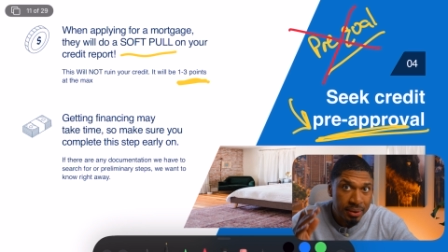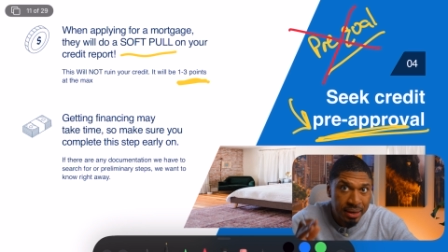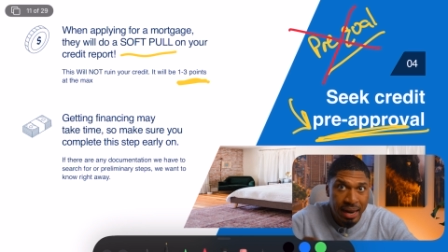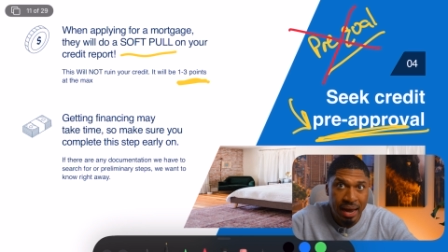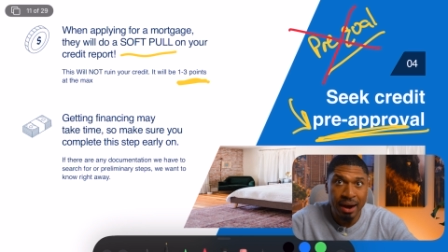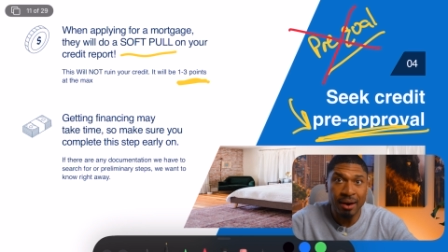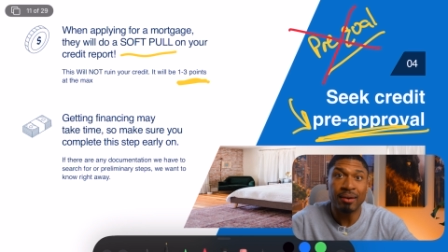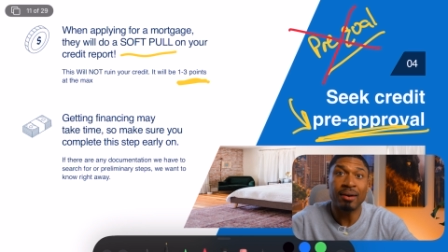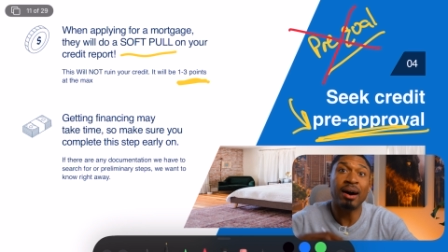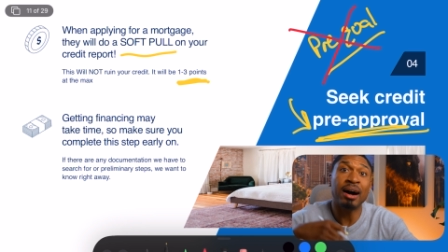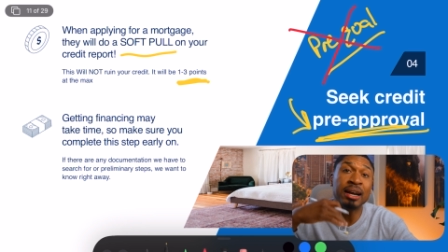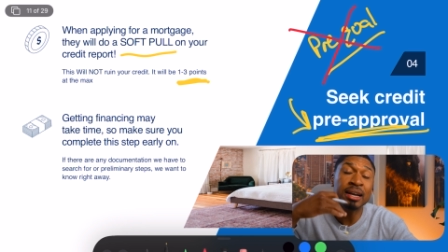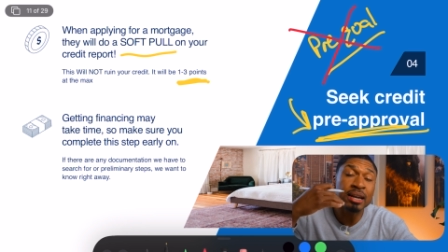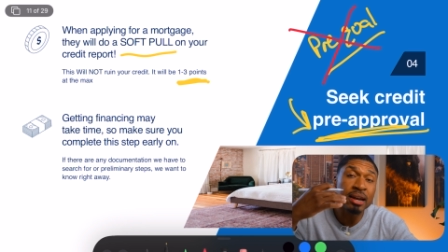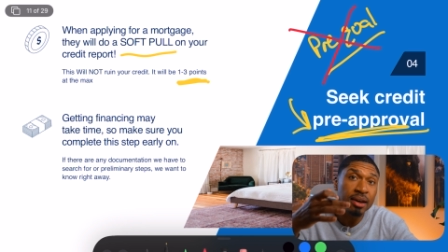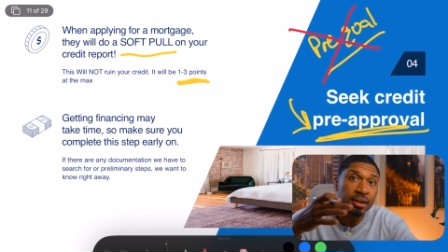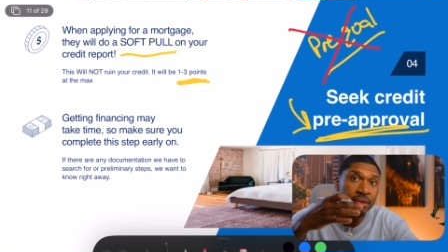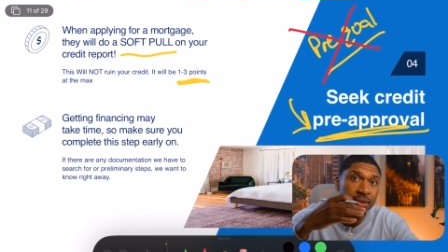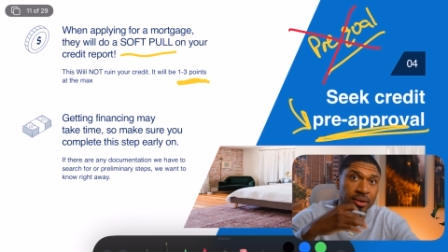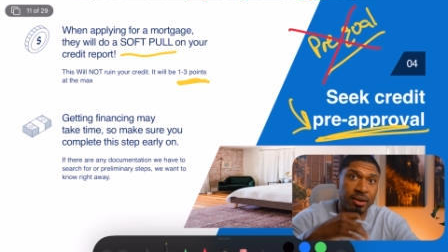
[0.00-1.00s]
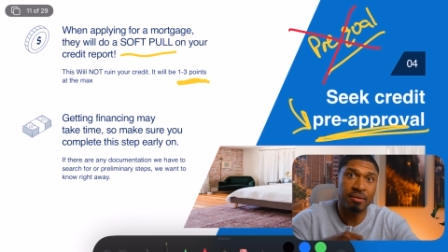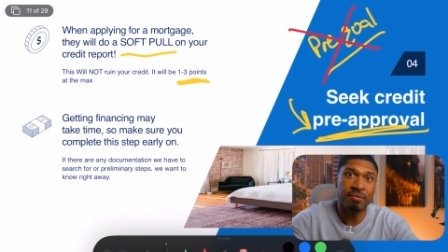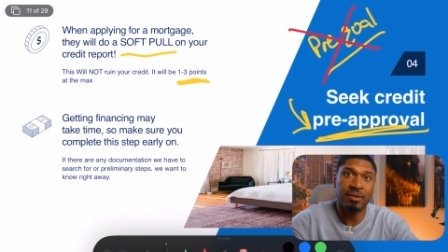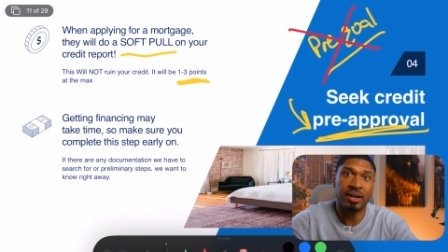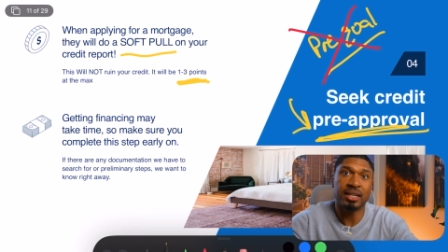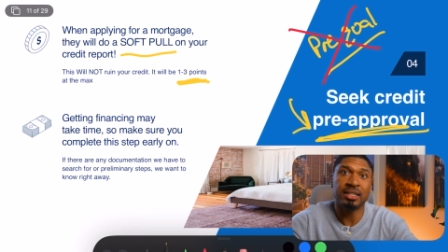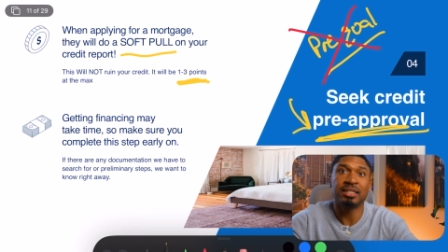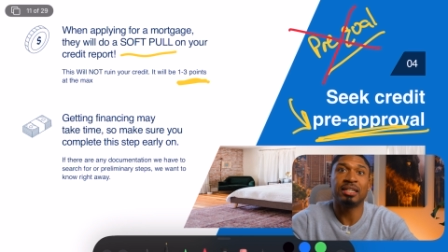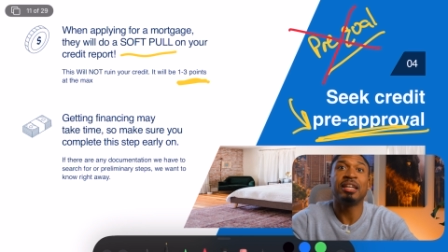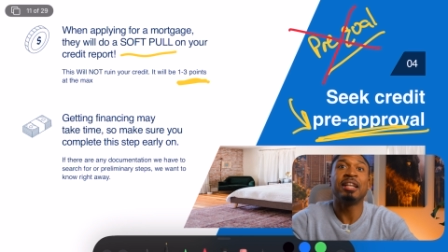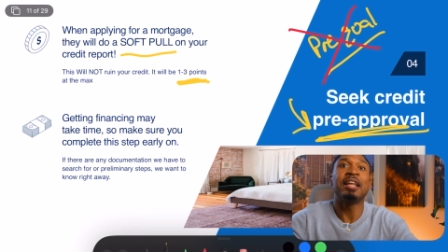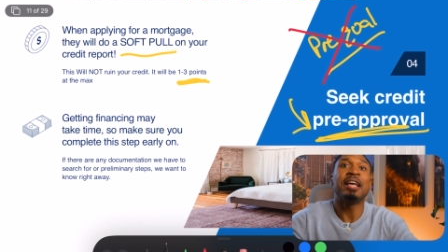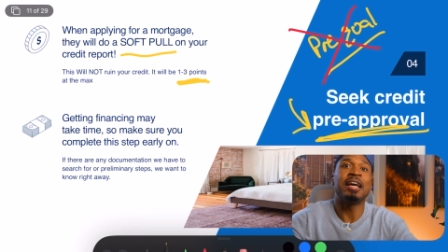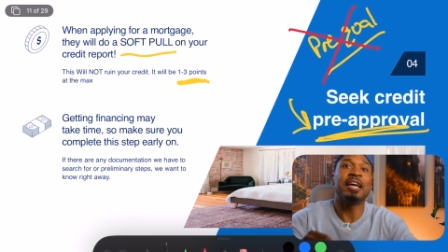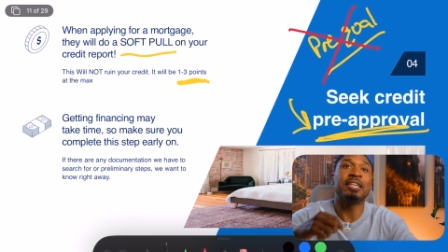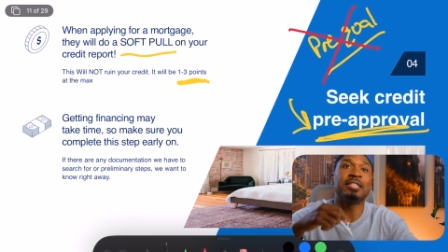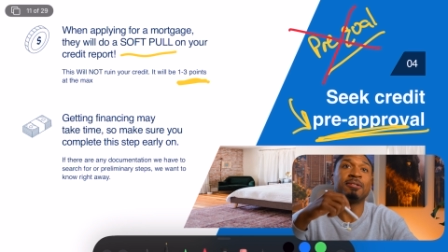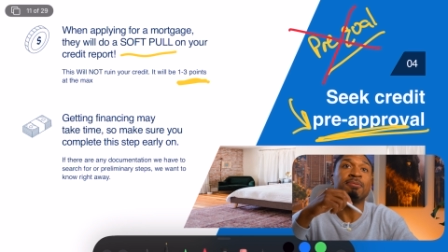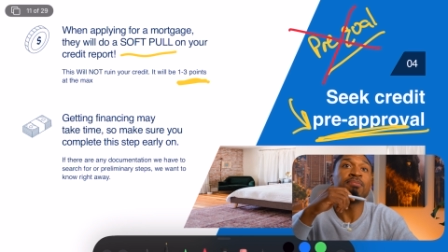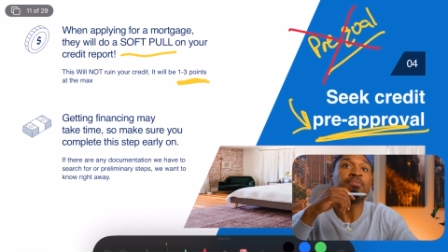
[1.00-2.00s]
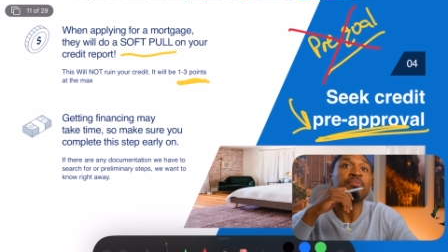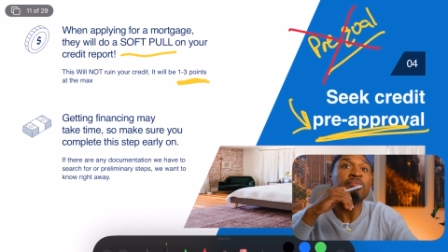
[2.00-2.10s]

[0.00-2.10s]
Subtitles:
Now, another advice is